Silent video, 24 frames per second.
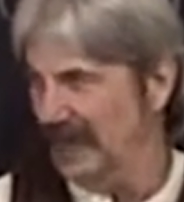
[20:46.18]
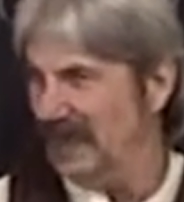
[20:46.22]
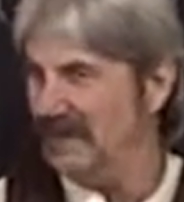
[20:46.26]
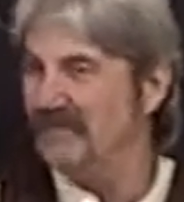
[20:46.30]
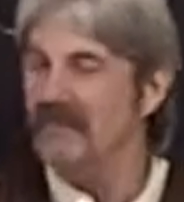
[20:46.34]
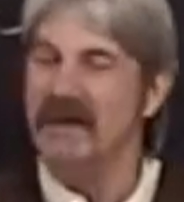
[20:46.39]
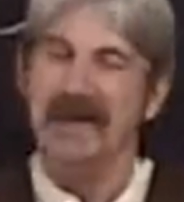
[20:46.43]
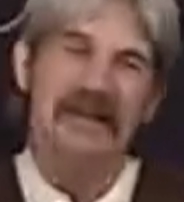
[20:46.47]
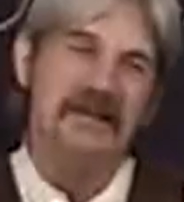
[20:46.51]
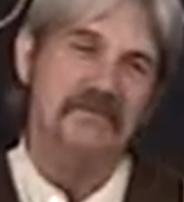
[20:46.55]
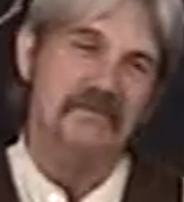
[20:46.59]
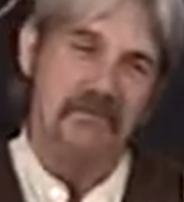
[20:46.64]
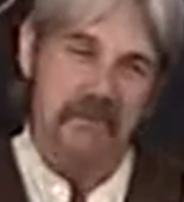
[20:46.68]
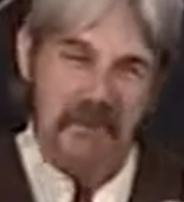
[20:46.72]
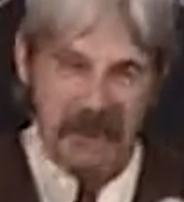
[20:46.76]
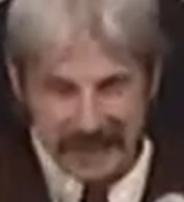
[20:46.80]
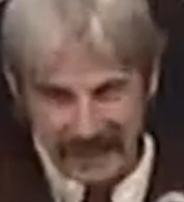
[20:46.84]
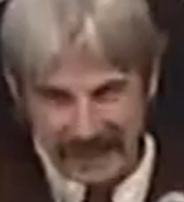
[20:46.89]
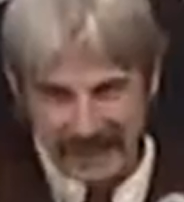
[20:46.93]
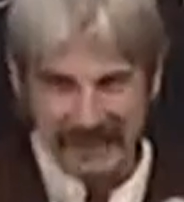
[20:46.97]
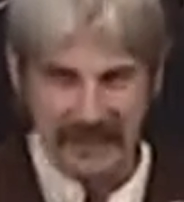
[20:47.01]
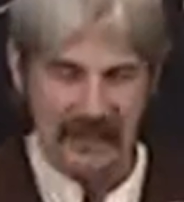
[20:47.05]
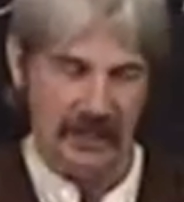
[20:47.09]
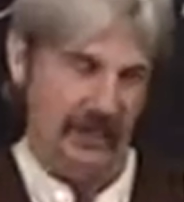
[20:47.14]
and made
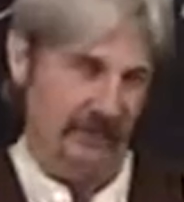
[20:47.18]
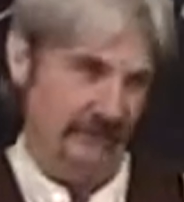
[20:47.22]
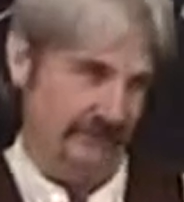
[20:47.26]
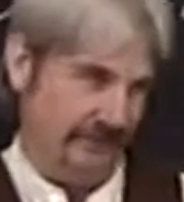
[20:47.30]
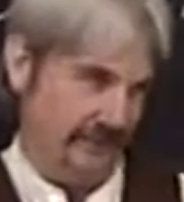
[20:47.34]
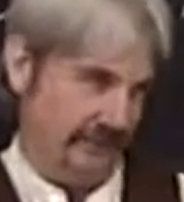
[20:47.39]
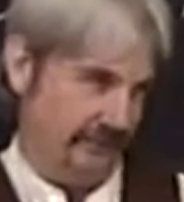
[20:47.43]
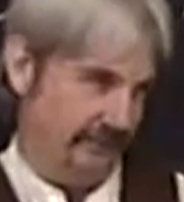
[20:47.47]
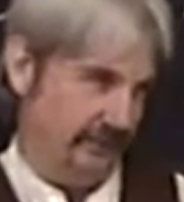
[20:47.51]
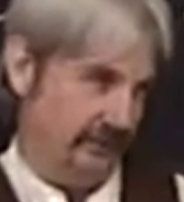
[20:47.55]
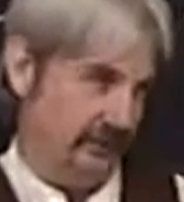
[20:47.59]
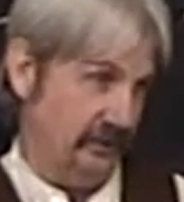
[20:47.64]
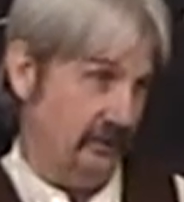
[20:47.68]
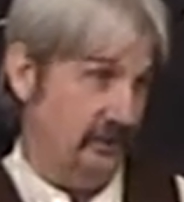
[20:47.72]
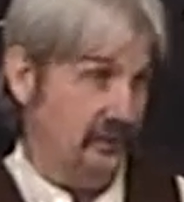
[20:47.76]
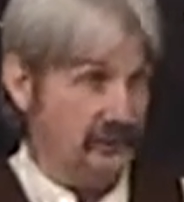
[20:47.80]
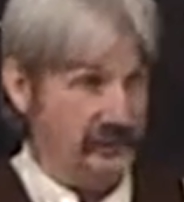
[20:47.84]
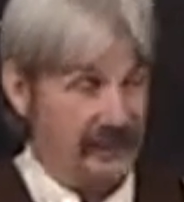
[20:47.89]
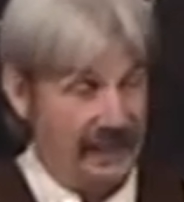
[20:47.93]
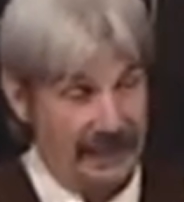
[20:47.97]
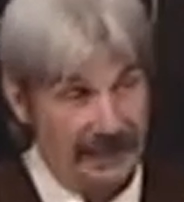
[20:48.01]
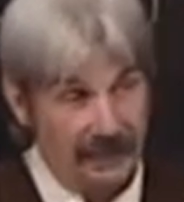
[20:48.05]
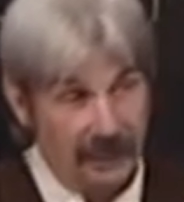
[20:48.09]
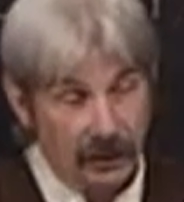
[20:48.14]
money off of it.
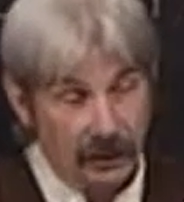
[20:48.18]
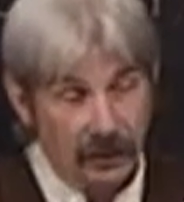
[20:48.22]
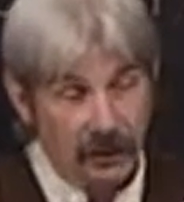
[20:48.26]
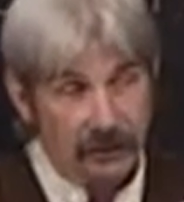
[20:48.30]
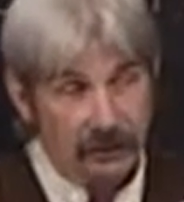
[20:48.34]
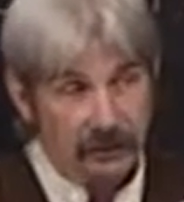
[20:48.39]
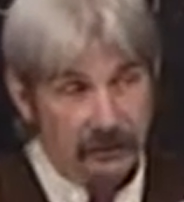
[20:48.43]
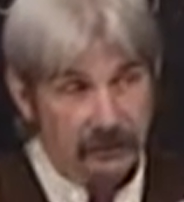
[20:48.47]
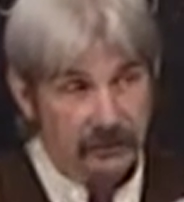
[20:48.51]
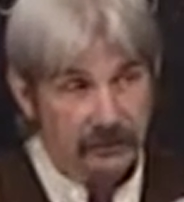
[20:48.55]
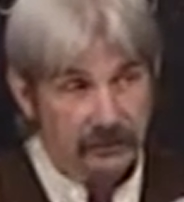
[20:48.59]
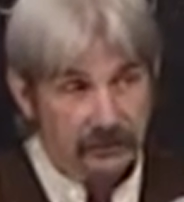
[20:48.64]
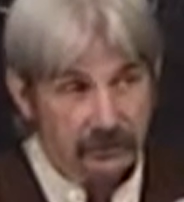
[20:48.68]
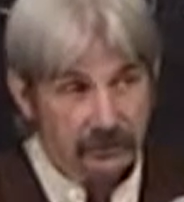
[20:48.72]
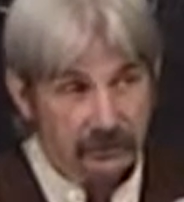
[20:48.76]
Does that hurt?